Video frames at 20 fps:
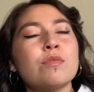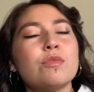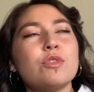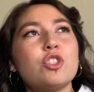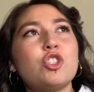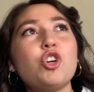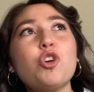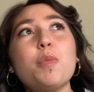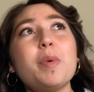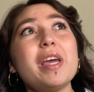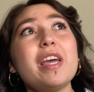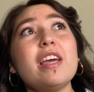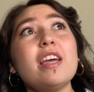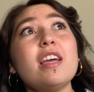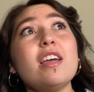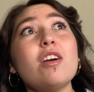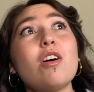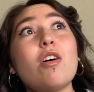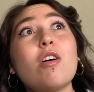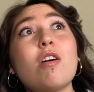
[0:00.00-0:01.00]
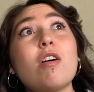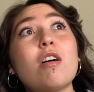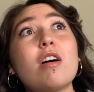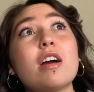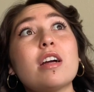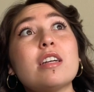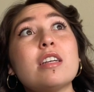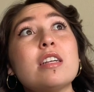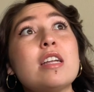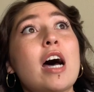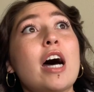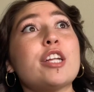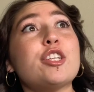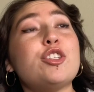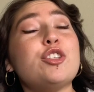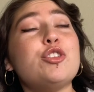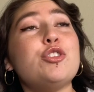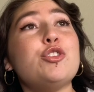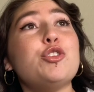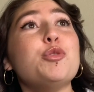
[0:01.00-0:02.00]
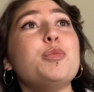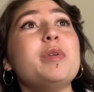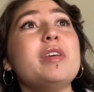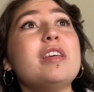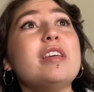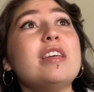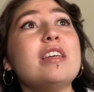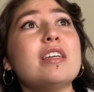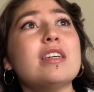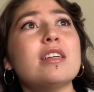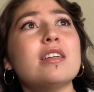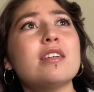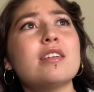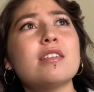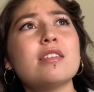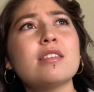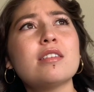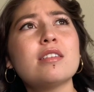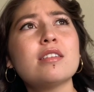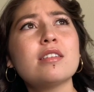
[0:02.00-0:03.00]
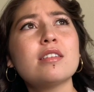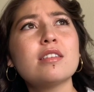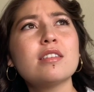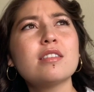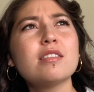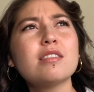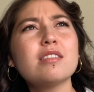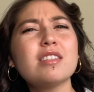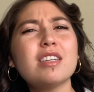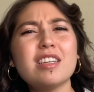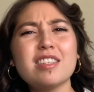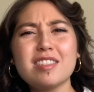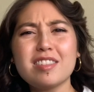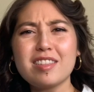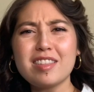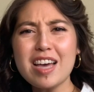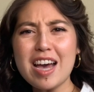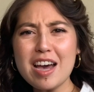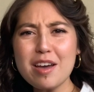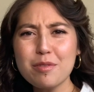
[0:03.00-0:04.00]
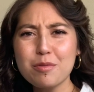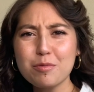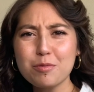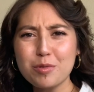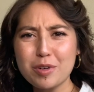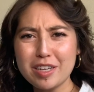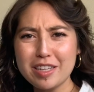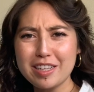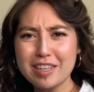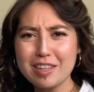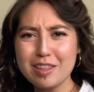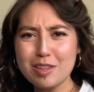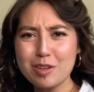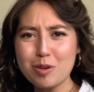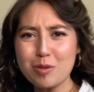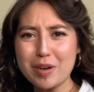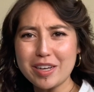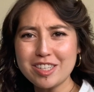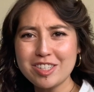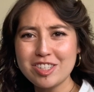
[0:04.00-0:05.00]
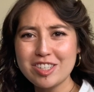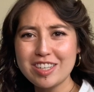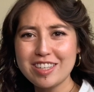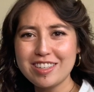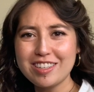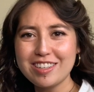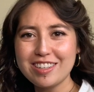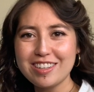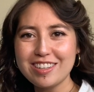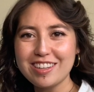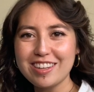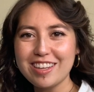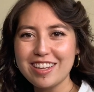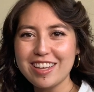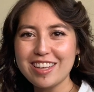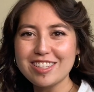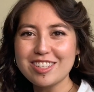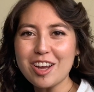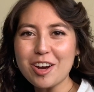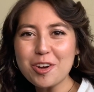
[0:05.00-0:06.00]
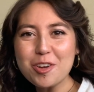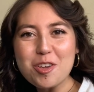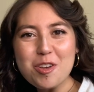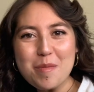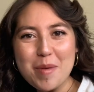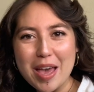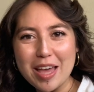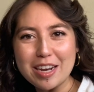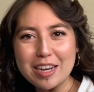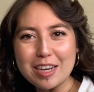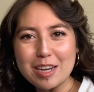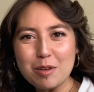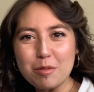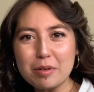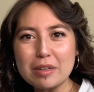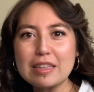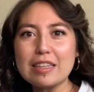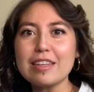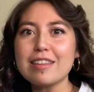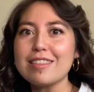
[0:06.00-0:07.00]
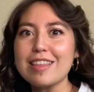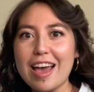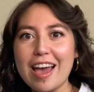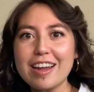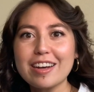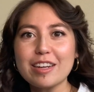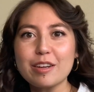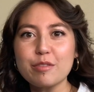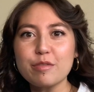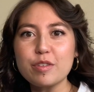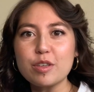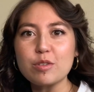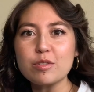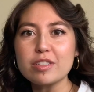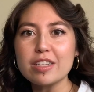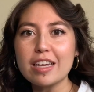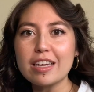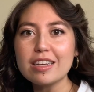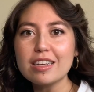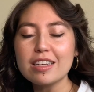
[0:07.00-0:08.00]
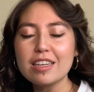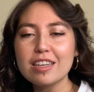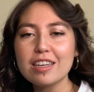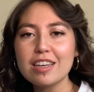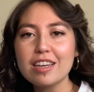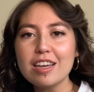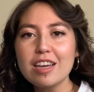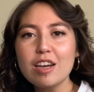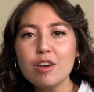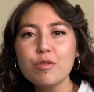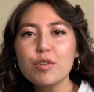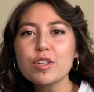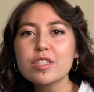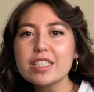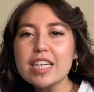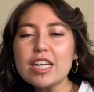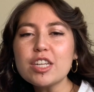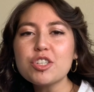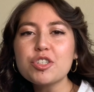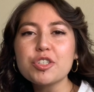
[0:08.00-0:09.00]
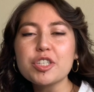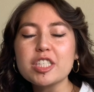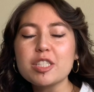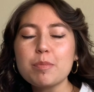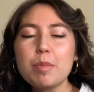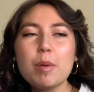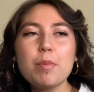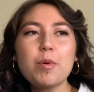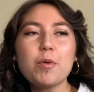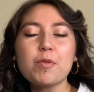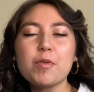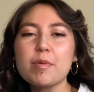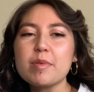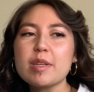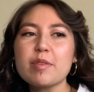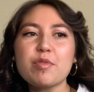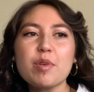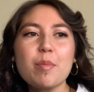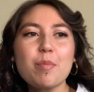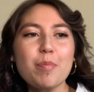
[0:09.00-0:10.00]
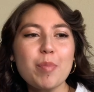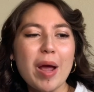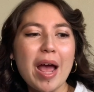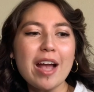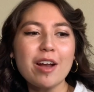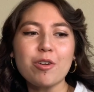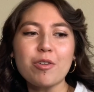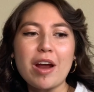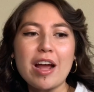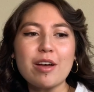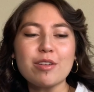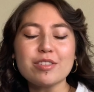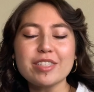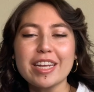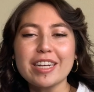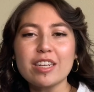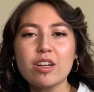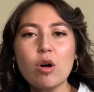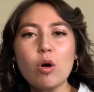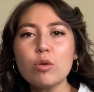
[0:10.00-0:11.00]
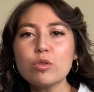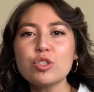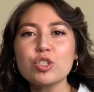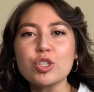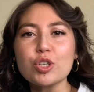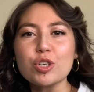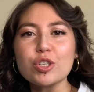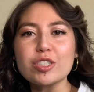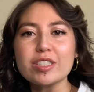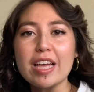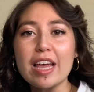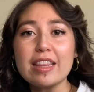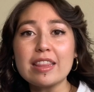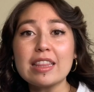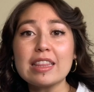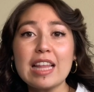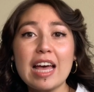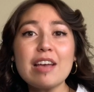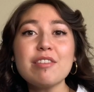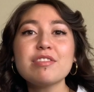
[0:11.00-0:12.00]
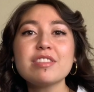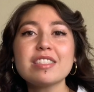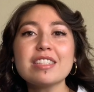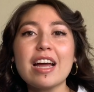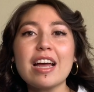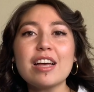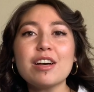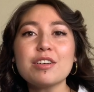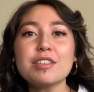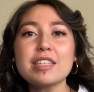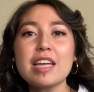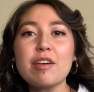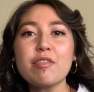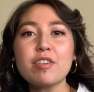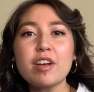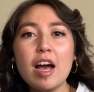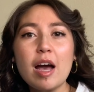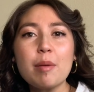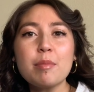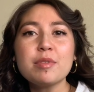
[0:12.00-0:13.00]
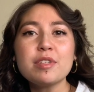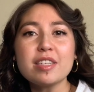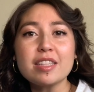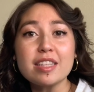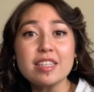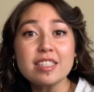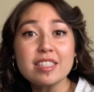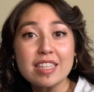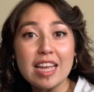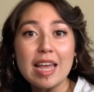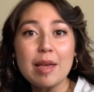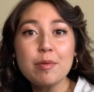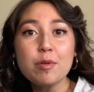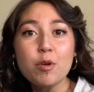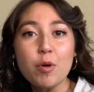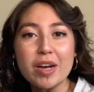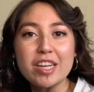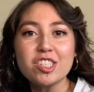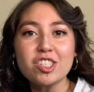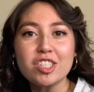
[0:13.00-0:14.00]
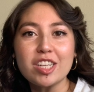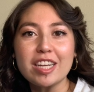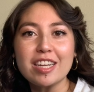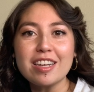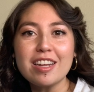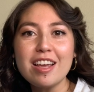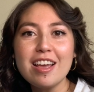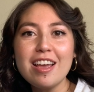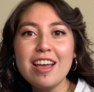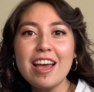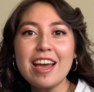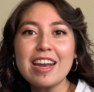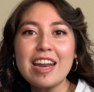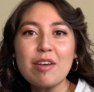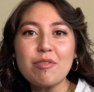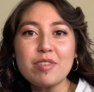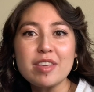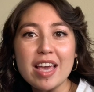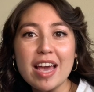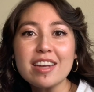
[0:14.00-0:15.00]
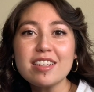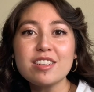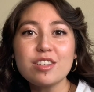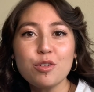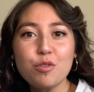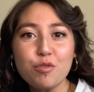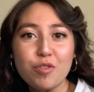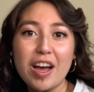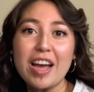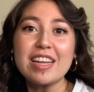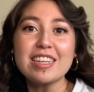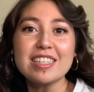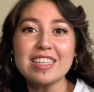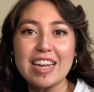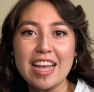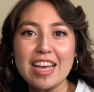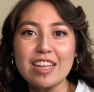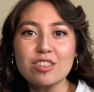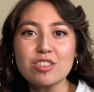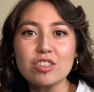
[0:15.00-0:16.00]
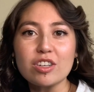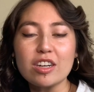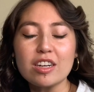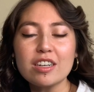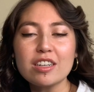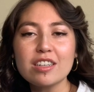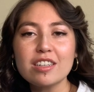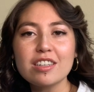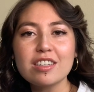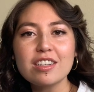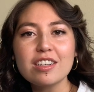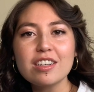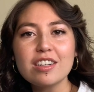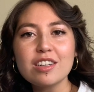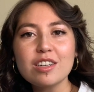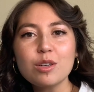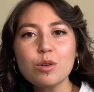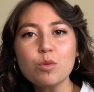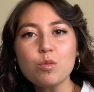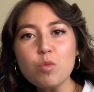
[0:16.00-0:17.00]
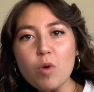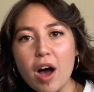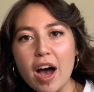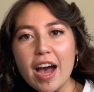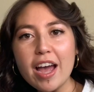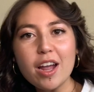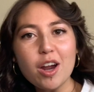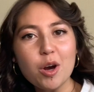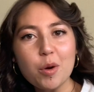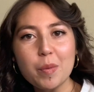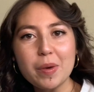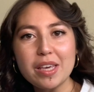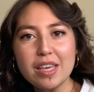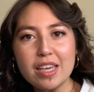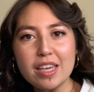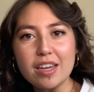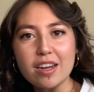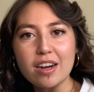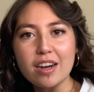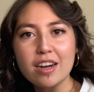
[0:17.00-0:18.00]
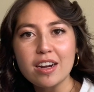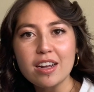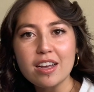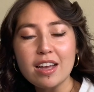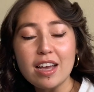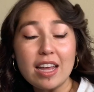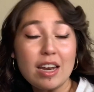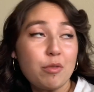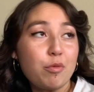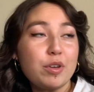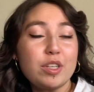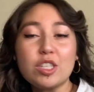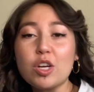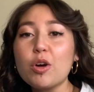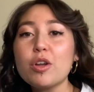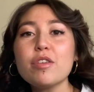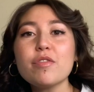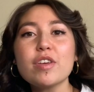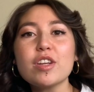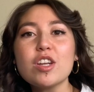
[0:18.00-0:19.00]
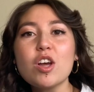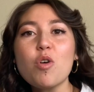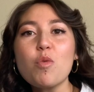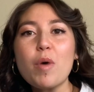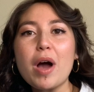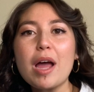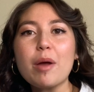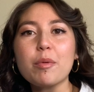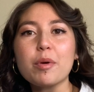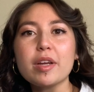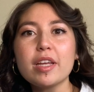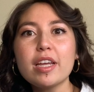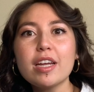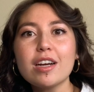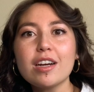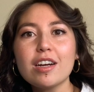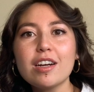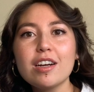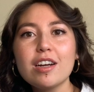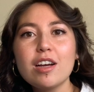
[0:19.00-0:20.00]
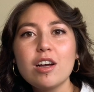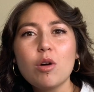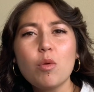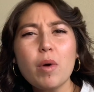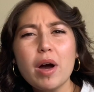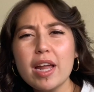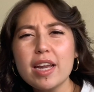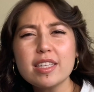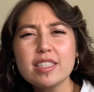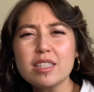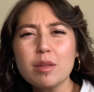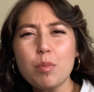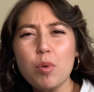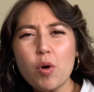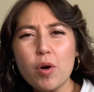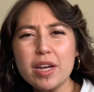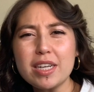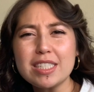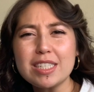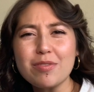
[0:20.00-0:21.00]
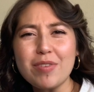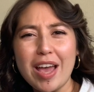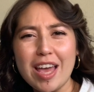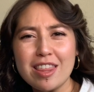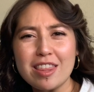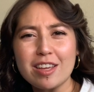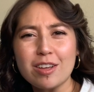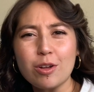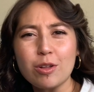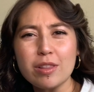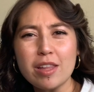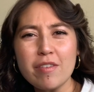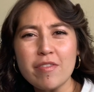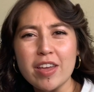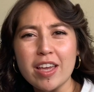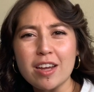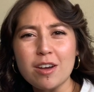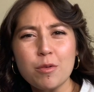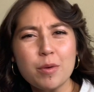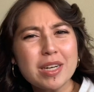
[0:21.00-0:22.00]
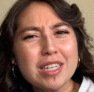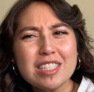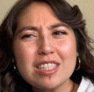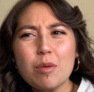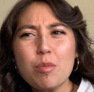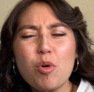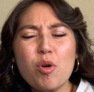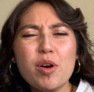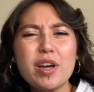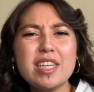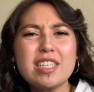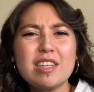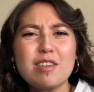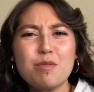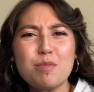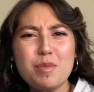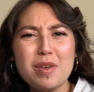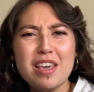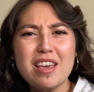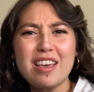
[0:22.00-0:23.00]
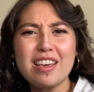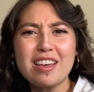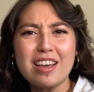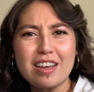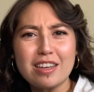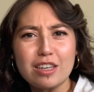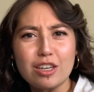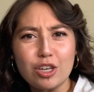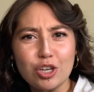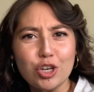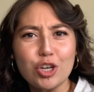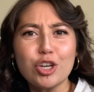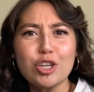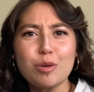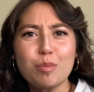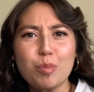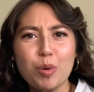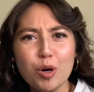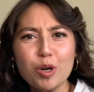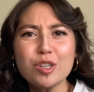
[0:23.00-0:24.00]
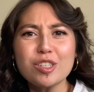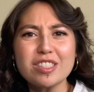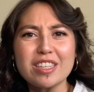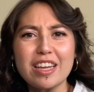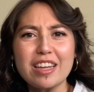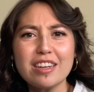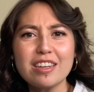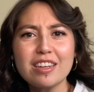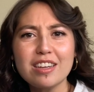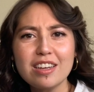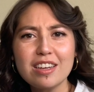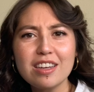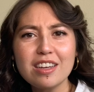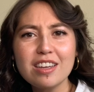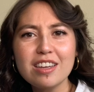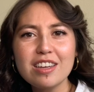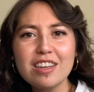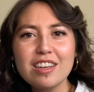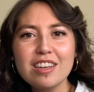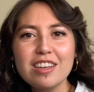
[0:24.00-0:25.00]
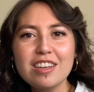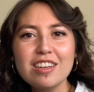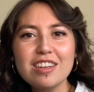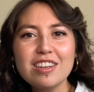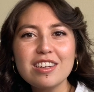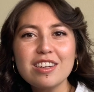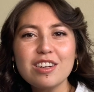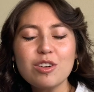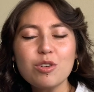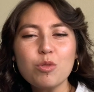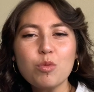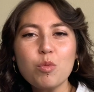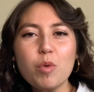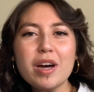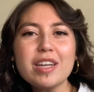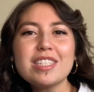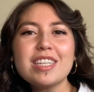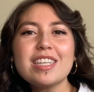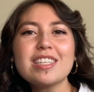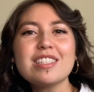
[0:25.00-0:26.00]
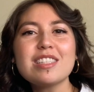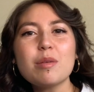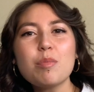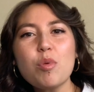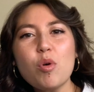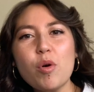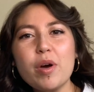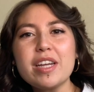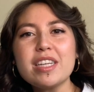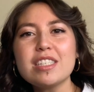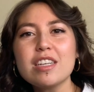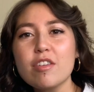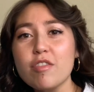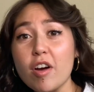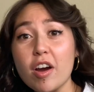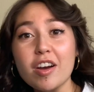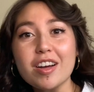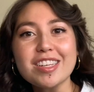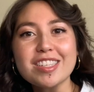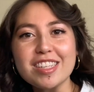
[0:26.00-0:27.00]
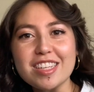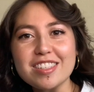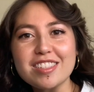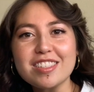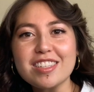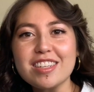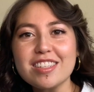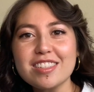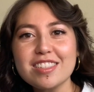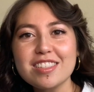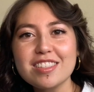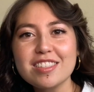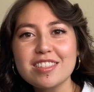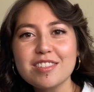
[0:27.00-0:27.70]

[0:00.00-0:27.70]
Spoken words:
To be or not to be? Is that really the question? Is our humanity really that confusing? For centuries, people from different backgrounds and cultures and lifestyles have come to the same question and have yet to find an answer. Why are we here? And if we don't even know why we're here, what is the point of ethical living? What is the point of being a good person? What is the point of our existence?